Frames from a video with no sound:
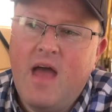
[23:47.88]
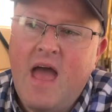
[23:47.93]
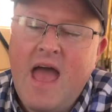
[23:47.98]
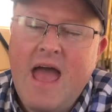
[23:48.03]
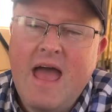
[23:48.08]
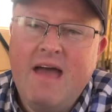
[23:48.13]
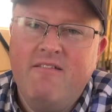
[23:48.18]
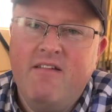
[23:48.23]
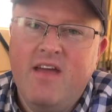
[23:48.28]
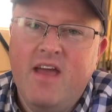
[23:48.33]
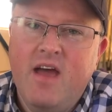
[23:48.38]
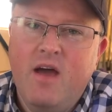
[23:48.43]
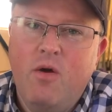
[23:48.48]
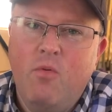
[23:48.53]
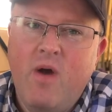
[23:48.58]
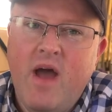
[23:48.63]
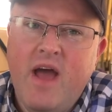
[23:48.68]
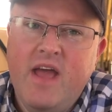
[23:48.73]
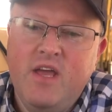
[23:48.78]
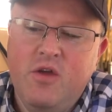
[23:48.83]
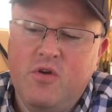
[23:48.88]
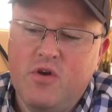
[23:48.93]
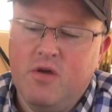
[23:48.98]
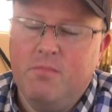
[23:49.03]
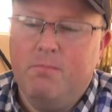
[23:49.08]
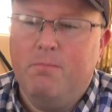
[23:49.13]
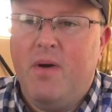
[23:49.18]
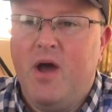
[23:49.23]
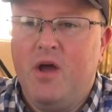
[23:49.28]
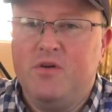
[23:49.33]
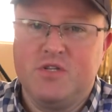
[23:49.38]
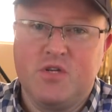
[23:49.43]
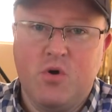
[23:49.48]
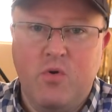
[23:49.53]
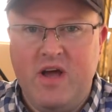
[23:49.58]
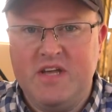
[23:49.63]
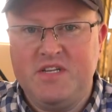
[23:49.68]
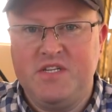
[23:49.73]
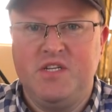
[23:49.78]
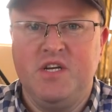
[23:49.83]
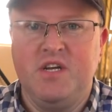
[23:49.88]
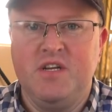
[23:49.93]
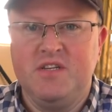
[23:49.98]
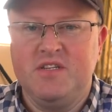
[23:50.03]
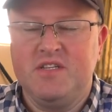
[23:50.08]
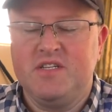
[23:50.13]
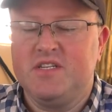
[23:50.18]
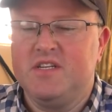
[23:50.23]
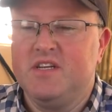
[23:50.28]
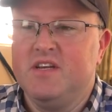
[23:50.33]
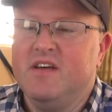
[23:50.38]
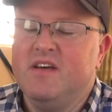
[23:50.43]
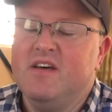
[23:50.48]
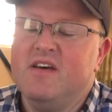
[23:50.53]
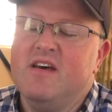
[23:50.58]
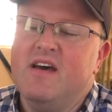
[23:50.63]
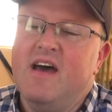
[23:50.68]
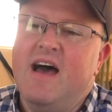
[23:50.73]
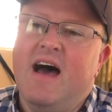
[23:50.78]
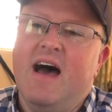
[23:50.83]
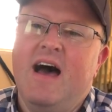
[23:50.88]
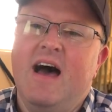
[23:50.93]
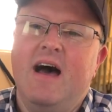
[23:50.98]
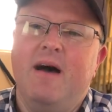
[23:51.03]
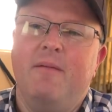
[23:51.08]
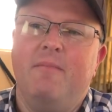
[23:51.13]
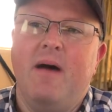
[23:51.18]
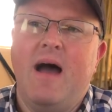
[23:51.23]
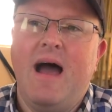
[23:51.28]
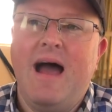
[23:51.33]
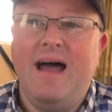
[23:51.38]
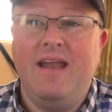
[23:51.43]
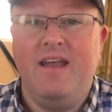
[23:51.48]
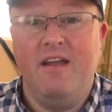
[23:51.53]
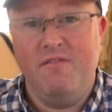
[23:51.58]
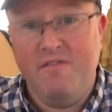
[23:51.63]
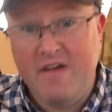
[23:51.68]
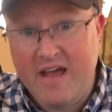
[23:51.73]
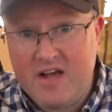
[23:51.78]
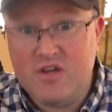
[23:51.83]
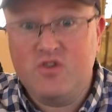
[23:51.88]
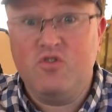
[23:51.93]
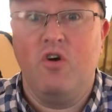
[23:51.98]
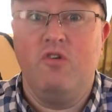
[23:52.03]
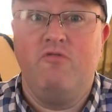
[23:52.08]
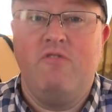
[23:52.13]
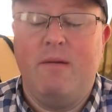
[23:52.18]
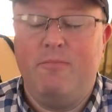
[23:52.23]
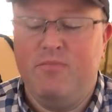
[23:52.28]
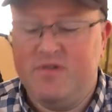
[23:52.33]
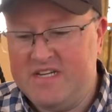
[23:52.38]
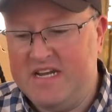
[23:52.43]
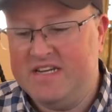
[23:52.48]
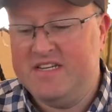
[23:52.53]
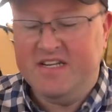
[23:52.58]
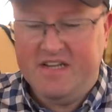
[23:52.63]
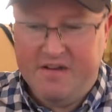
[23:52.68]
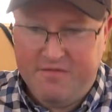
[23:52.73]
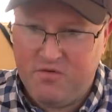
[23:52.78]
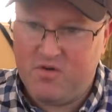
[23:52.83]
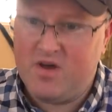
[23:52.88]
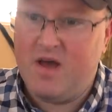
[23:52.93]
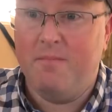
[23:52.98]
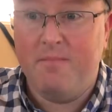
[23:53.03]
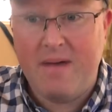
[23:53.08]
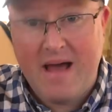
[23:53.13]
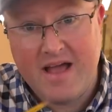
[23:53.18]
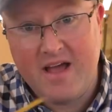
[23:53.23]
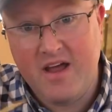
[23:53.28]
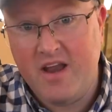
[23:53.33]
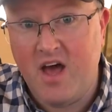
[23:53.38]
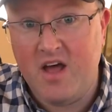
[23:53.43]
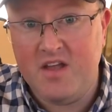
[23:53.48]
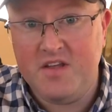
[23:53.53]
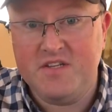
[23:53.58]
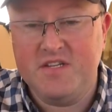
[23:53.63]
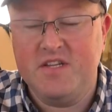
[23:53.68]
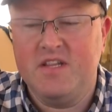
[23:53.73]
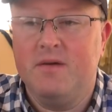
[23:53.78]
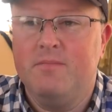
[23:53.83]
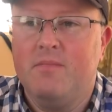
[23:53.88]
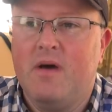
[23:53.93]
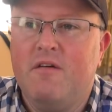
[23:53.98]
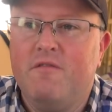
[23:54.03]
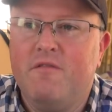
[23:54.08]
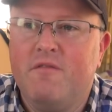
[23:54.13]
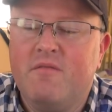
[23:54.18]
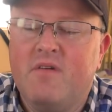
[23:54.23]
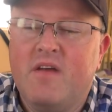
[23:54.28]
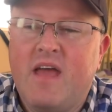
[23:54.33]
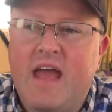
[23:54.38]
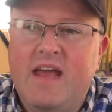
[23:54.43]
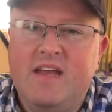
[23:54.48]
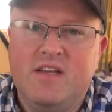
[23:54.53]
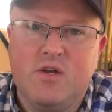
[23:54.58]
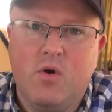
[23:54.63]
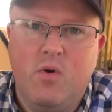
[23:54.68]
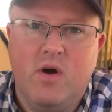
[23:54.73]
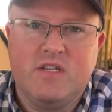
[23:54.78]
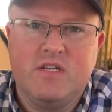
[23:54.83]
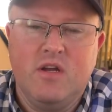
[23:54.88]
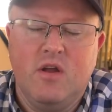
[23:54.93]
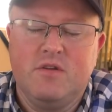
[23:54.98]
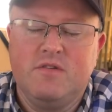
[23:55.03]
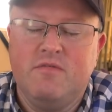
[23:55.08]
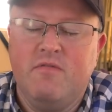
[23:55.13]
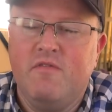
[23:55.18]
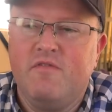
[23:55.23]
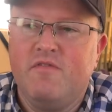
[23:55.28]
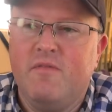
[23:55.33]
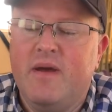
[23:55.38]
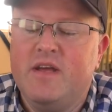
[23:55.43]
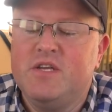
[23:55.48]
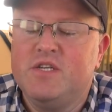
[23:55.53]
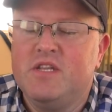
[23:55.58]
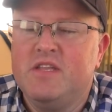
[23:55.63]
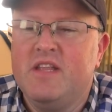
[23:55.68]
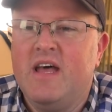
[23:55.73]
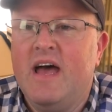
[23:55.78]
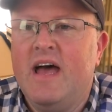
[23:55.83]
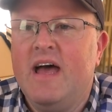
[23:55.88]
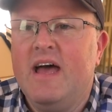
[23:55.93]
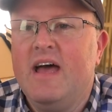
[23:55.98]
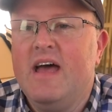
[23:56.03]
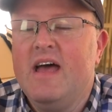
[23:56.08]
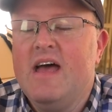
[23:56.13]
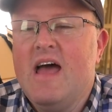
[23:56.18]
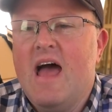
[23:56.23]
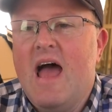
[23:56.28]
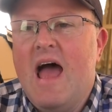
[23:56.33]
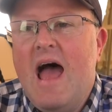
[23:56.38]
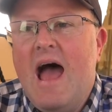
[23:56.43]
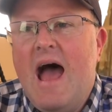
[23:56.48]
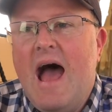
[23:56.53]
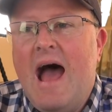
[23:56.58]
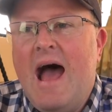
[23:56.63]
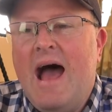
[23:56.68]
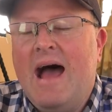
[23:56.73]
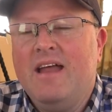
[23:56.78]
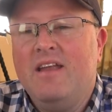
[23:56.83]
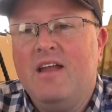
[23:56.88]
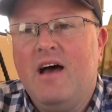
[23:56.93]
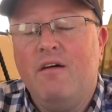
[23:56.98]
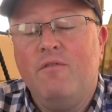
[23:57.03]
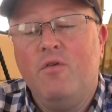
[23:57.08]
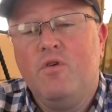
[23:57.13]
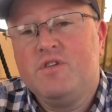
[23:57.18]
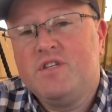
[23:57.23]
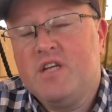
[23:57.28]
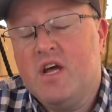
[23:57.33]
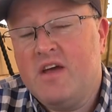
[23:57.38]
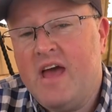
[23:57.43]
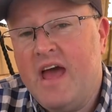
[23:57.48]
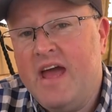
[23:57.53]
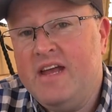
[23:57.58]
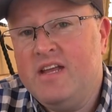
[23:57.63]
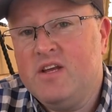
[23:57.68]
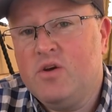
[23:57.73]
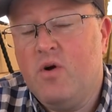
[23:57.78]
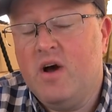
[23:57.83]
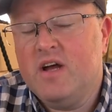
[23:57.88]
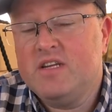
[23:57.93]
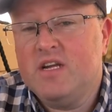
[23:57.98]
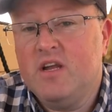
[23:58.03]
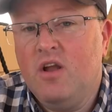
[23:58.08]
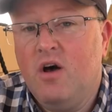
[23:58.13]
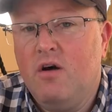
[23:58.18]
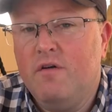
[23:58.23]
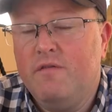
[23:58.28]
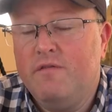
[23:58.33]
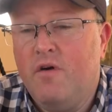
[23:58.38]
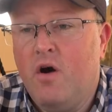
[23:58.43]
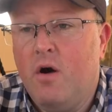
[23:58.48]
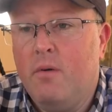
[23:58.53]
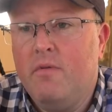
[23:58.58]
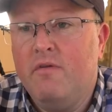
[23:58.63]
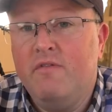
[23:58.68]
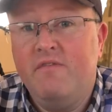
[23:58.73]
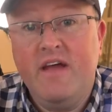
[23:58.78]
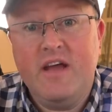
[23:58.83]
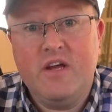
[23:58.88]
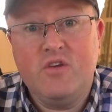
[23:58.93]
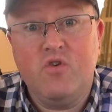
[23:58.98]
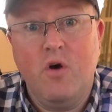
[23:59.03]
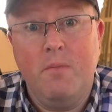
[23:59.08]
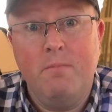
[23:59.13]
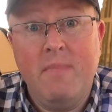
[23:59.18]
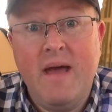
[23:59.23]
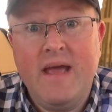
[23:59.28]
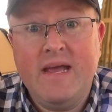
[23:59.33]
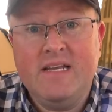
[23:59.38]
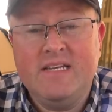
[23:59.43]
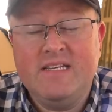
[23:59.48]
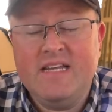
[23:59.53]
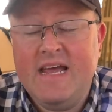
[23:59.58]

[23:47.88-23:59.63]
area where you can post questions um, and a Victron representative will come back and answer them. I've gained quite a lot of information there. And I've also gained quite a lot from a Victron main